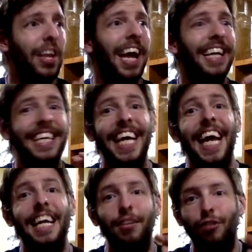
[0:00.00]
And
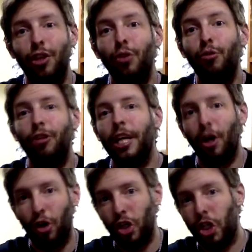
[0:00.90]
Deanne is losing
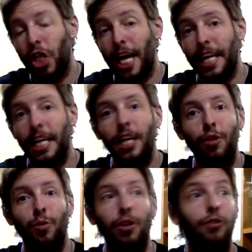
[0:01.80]
her shit
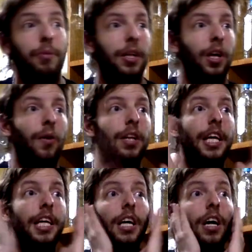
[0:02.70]
to Elizabeth, going
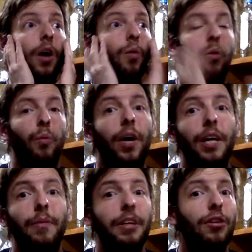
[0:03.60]
like, well, what
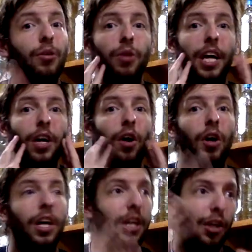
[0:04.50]
can we do? Like,
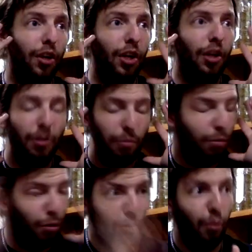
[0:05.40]
you're going to,
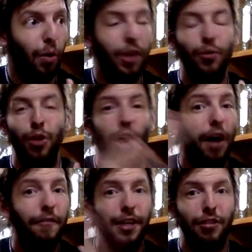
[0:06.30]
the one you
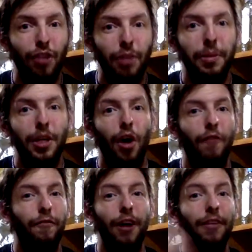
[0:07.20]
love is going to be
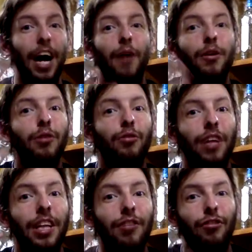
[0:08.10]
gone forever. How can you
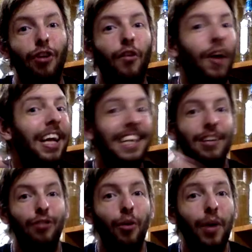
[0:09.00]
say this is all right, that
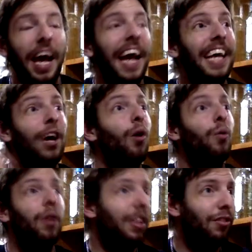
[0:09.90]
it's okay?
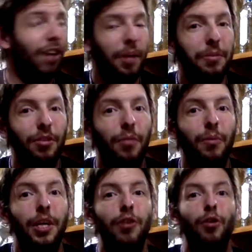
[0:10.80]
There's got to be something
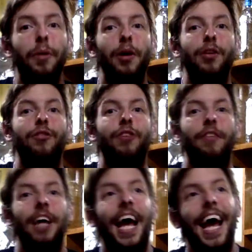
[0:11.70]
we can do about it and
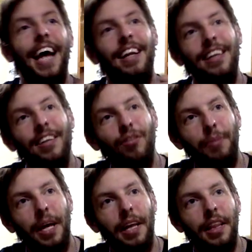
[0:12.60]
stuff. And
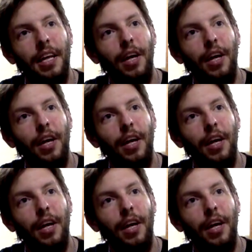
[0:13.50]
Elizabeth,